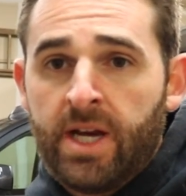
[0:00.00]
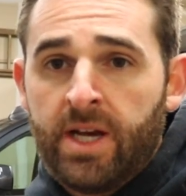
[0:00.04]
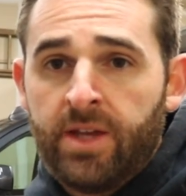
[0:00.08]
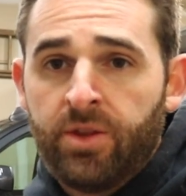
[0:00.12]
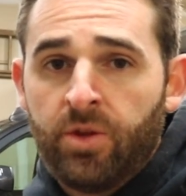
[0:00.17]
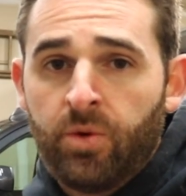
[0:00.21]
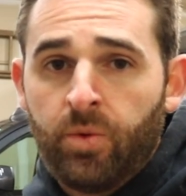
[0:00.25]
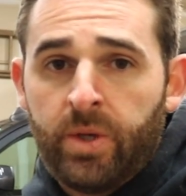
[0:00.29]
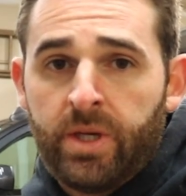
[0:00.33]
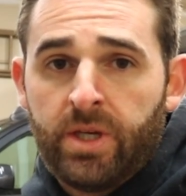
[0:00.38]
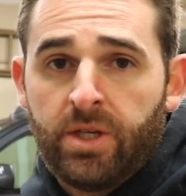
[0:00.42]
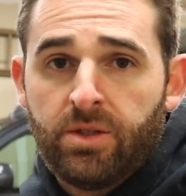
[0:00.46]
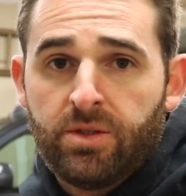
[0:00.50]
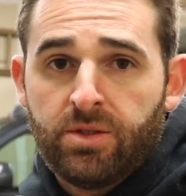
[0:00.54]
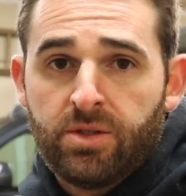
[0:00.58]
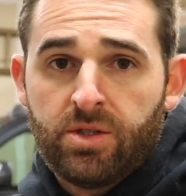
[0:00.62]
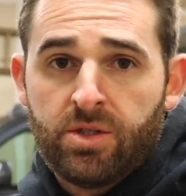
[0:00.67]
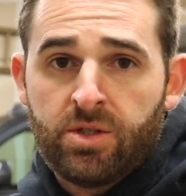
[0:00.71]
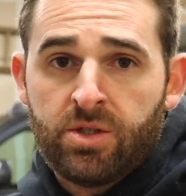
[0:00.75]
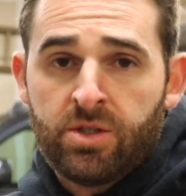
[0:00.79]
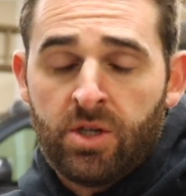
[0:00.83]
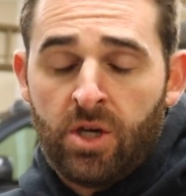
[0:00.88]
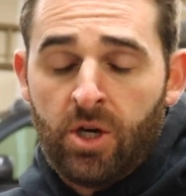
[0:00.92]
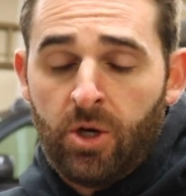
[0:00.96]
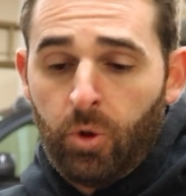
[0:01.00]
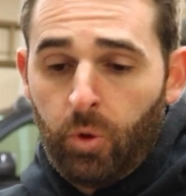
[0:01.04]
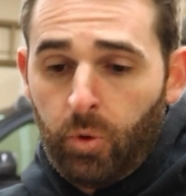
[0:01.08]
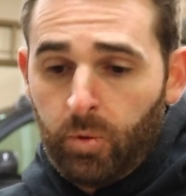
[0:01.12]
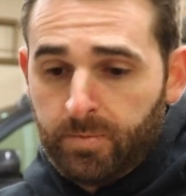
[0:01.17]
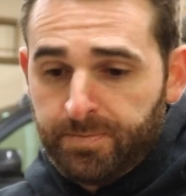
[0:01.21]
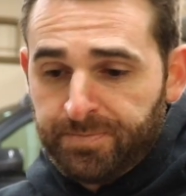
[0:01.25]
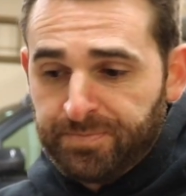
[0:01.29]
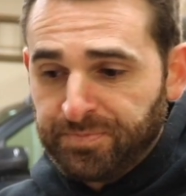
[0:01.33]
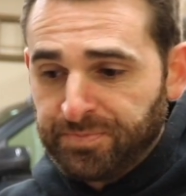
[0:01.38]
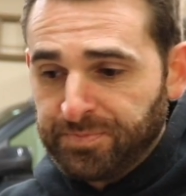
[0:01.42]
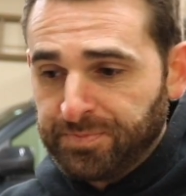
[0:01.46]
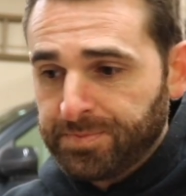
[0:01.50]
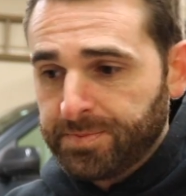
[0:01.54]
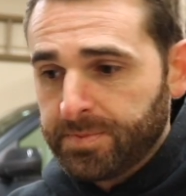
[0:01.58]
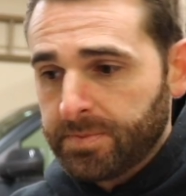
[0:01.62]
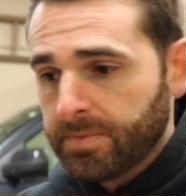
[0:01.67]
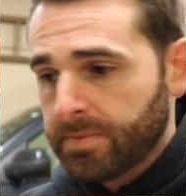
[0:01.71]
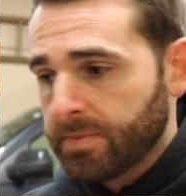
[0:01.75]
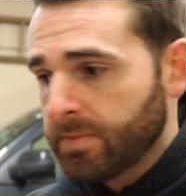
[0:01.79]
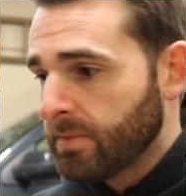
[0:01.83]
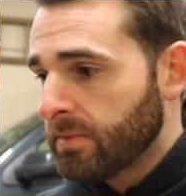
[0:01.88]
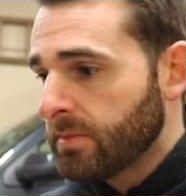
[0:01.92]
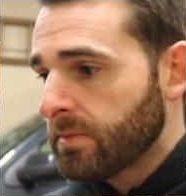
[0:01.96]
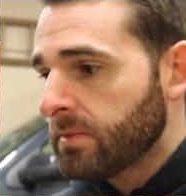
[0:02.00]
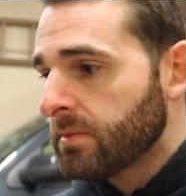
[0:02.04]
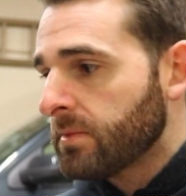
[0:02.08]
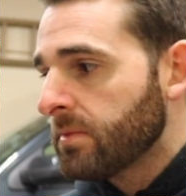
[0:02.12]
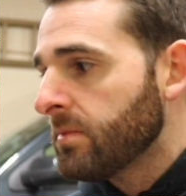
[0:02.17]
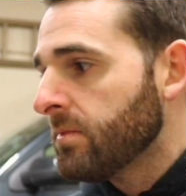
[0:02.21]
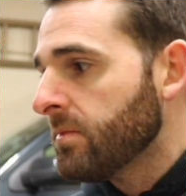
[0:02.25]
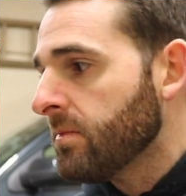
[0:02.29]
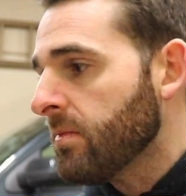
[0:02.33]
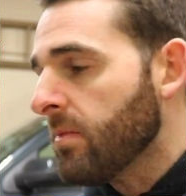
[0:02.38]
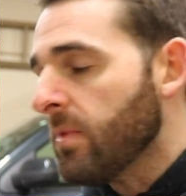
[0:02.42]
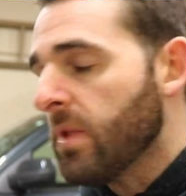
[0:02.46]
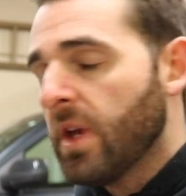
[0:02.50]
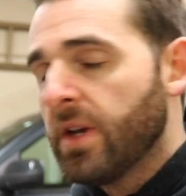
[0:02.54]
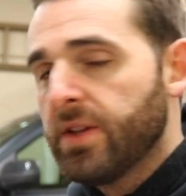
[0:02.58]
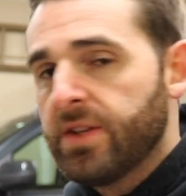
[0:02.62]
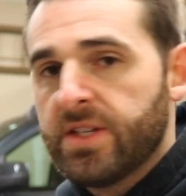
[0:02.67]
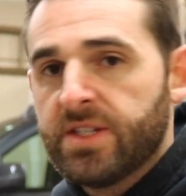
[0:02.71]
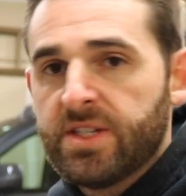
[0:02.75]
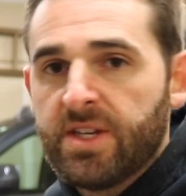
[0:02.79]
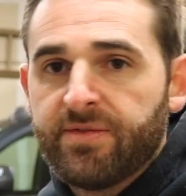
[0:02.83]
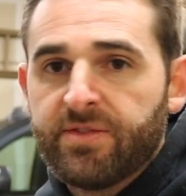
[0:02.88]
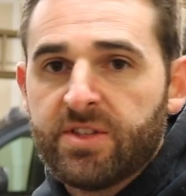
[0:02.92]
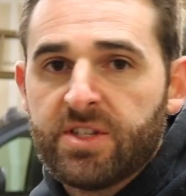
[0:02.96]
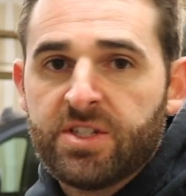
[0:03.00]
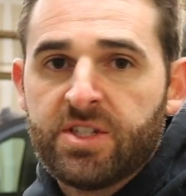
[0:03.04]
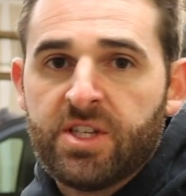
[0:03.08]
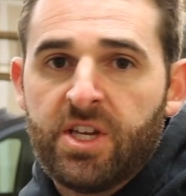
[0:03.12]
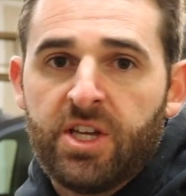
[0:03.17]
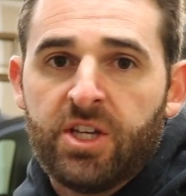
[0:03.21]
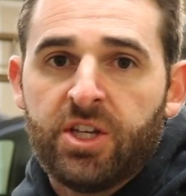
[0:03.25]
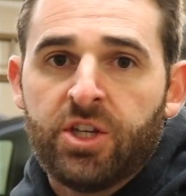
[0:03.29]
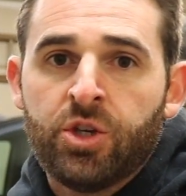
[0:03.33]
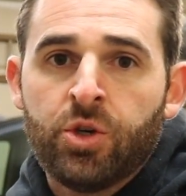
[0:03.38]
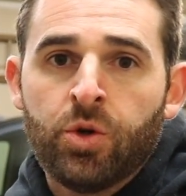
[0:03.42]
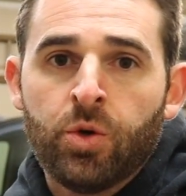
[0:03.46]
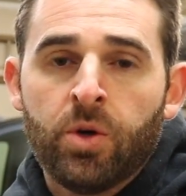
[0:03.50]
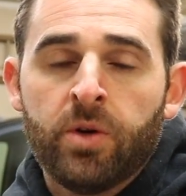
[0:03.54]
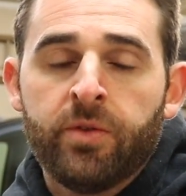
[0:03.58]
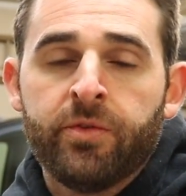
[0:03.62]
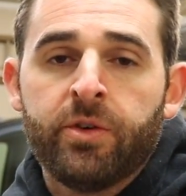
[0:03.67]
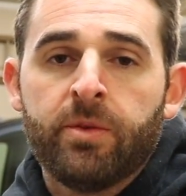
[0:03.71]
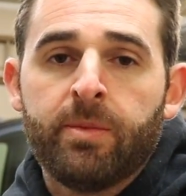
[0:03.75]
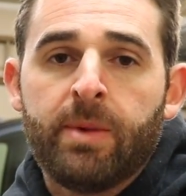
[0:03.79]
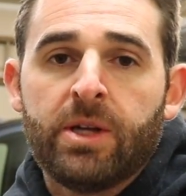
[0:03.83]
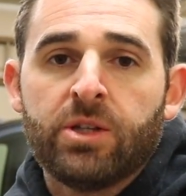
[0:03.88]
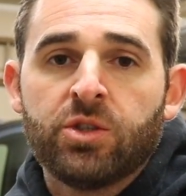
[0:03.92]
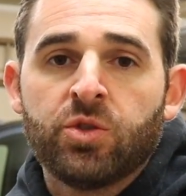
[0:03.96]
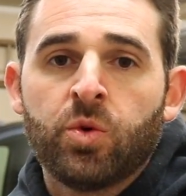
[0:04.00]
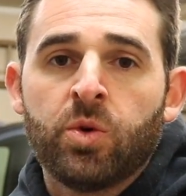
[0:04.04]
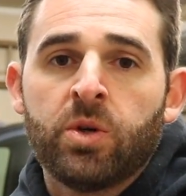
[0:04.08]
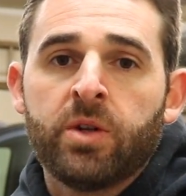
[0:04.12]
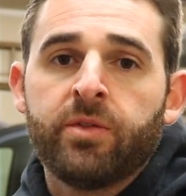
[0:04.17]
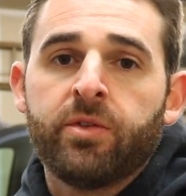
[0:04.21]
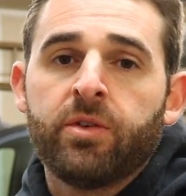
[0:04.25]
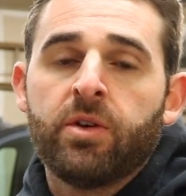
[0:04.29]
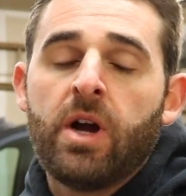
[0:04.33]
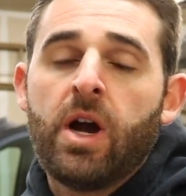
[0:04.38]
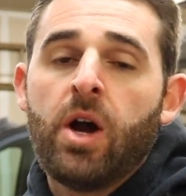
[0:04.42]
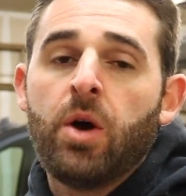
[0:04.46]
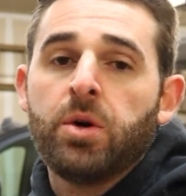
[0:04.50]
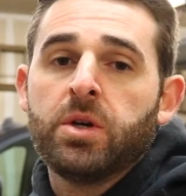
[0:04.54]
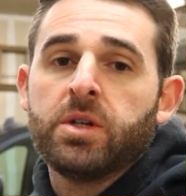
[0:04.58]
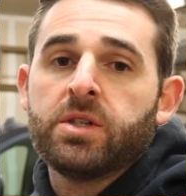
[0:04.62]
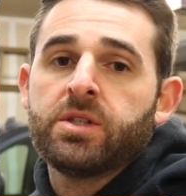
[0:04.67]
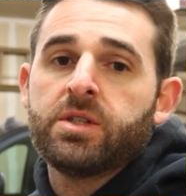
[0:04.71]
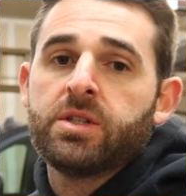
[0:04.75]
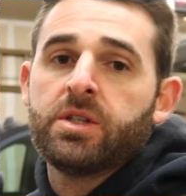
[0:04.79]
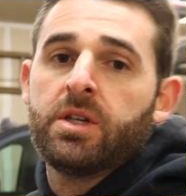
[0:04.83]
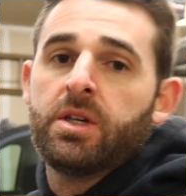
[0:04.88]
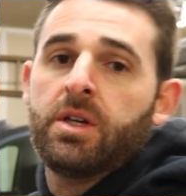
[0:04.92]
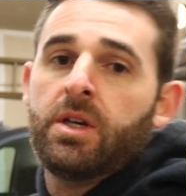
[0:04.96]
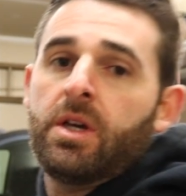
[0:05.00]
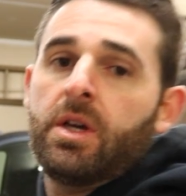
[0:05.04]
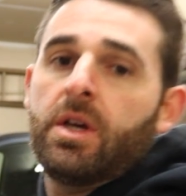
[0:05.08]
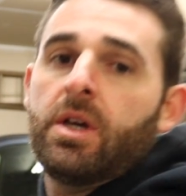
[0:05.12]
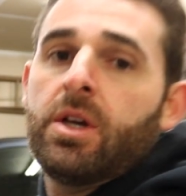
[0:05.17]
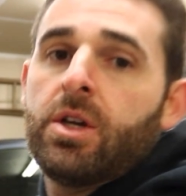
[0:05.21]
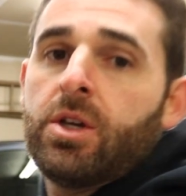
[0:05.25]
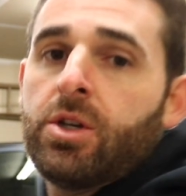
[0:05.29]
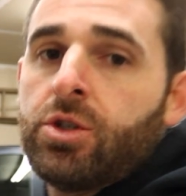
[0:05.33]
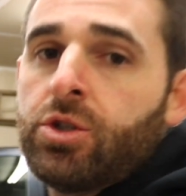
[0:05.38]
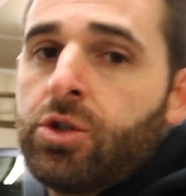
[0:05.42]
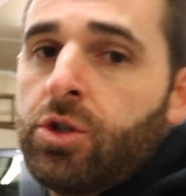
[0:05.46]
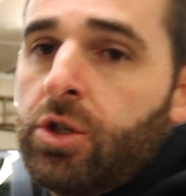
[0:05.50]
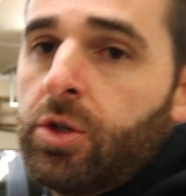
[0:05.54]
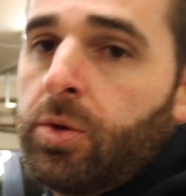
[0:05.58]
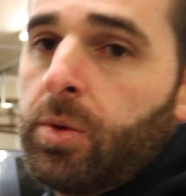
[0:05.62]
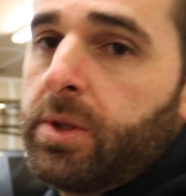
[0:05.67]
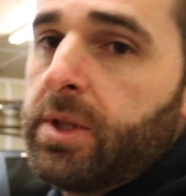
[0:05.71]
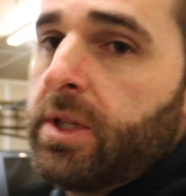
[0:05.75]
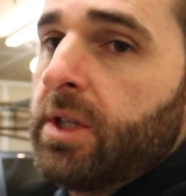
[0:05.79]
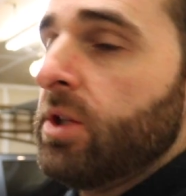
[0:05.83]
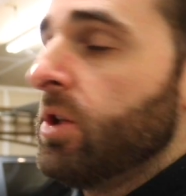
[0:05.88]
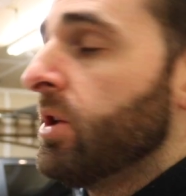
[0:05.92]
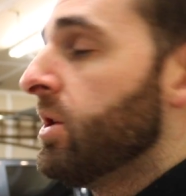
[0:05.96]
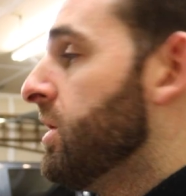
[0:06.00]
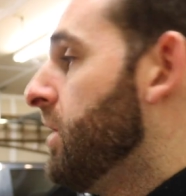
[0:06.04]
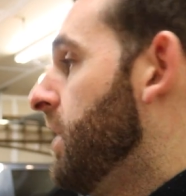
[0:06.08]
on the wheels. So these have to sit and cure for about 24 hours. Show you what they look